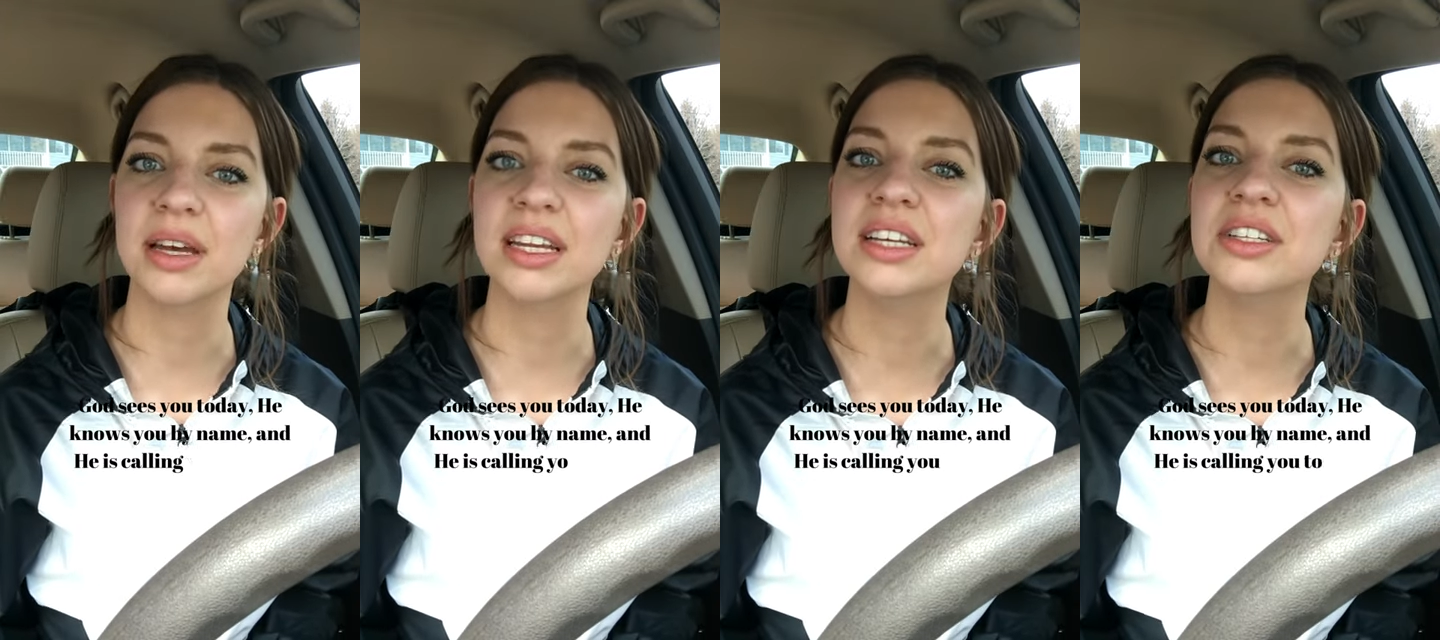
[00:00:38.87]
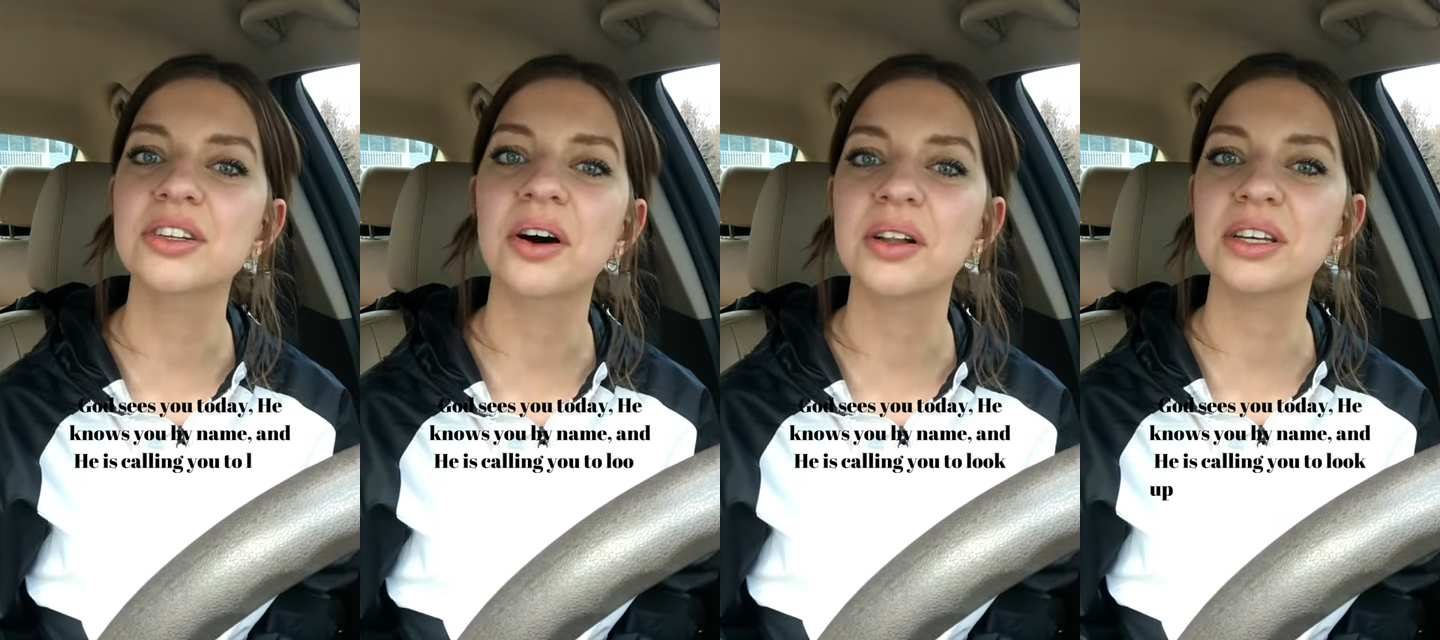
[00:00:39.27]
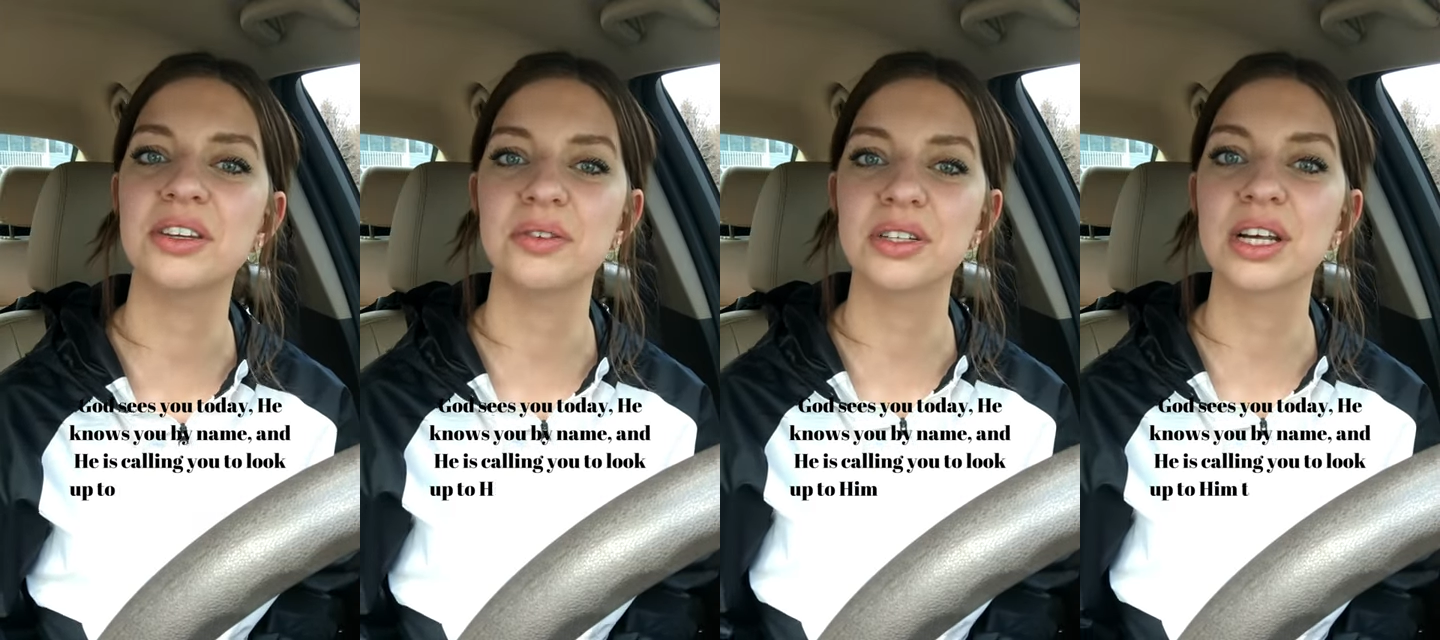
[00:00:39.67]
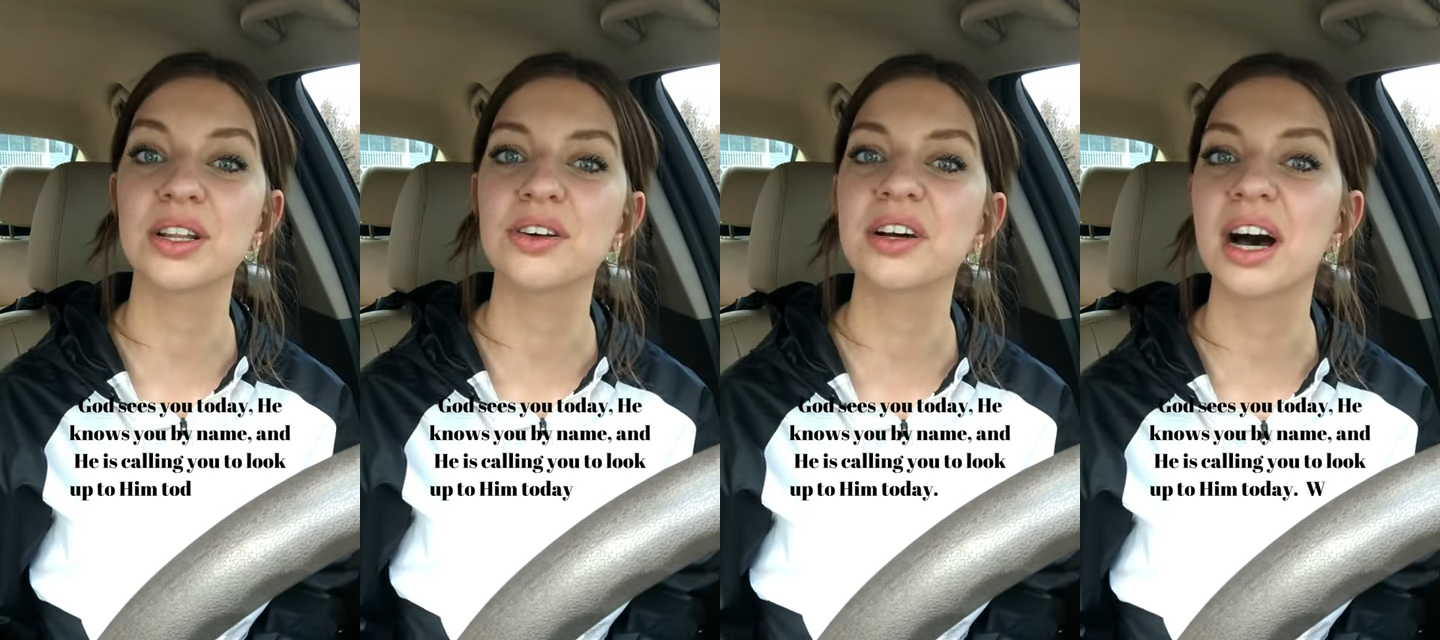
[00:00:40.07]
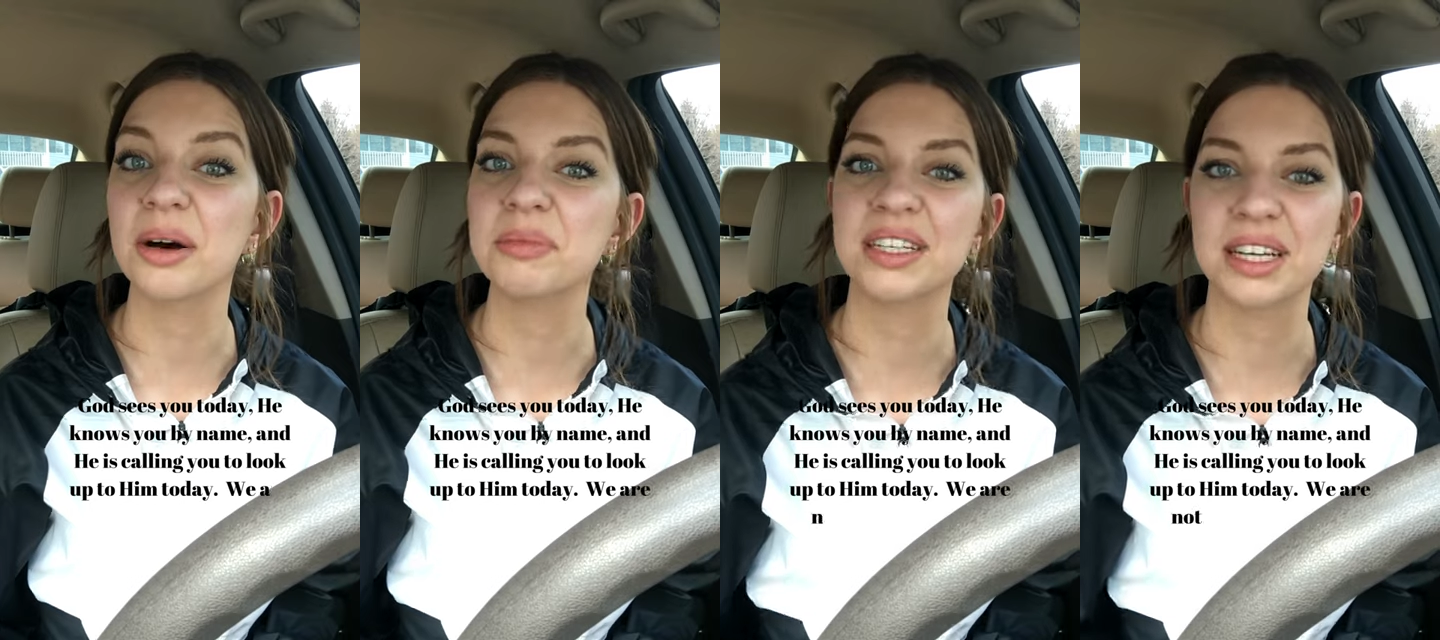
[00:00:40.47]
and He is calling you to look
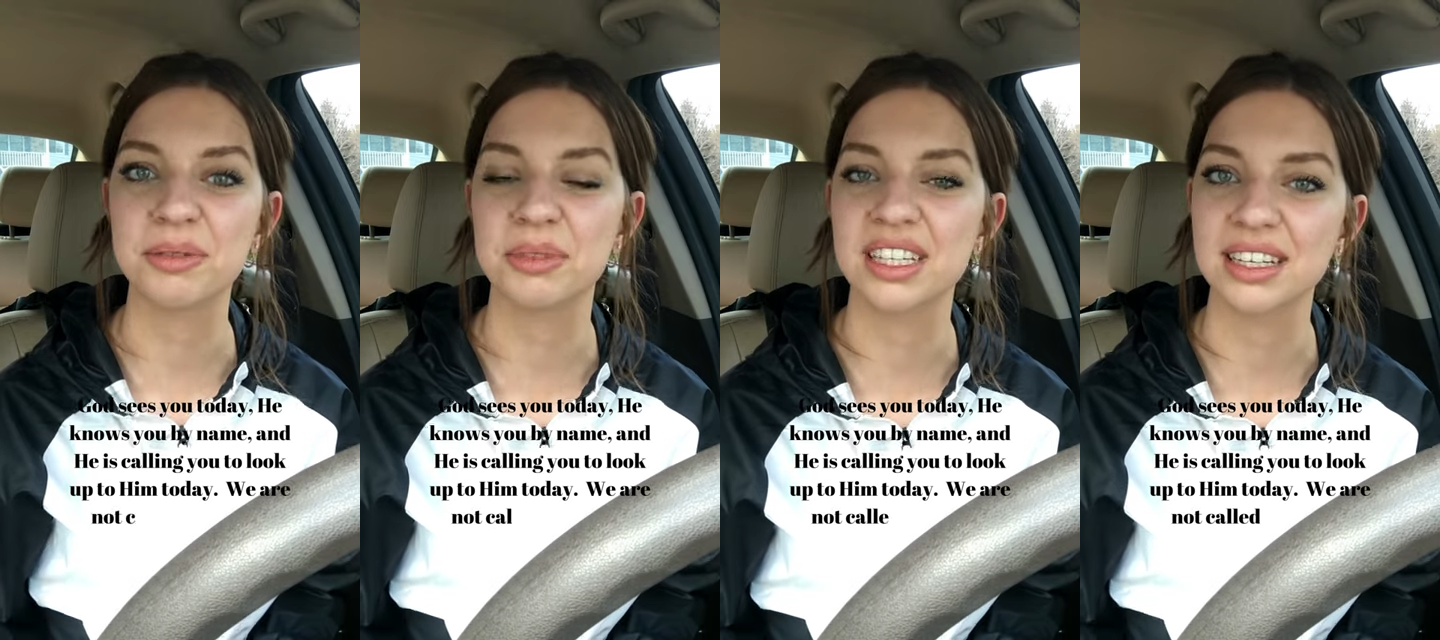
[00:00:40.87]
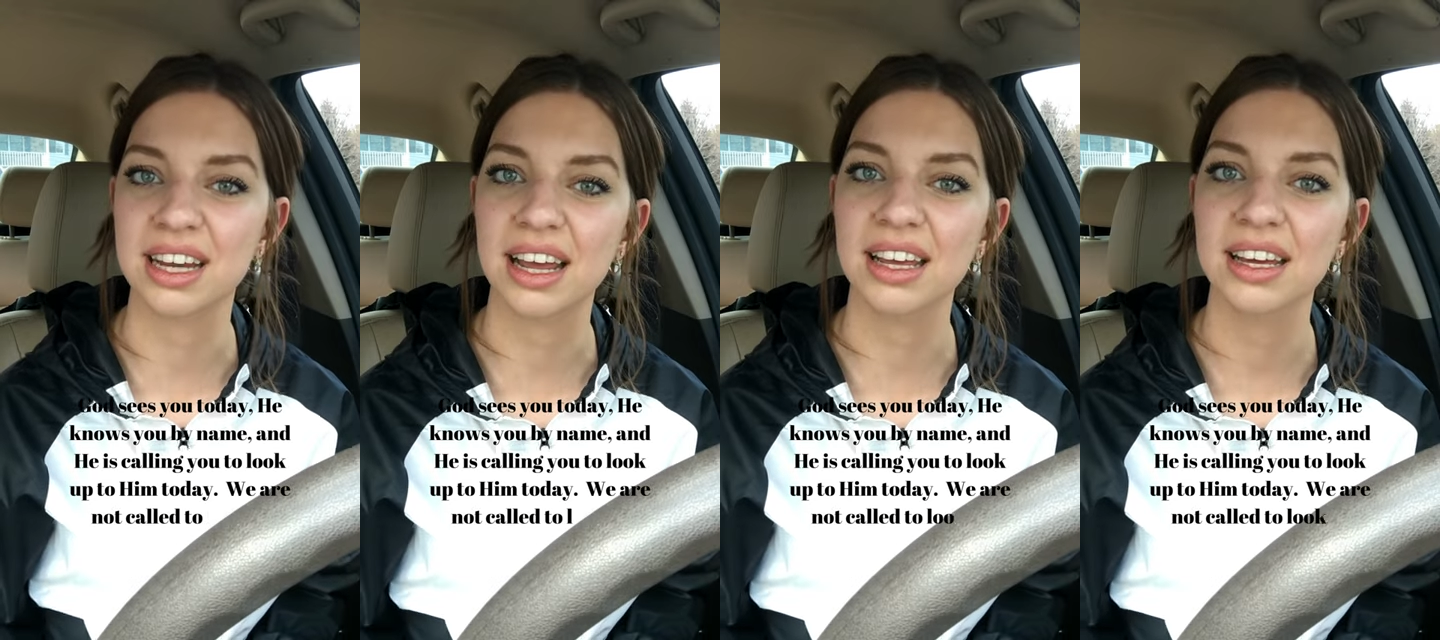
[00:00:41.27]
up to Him today.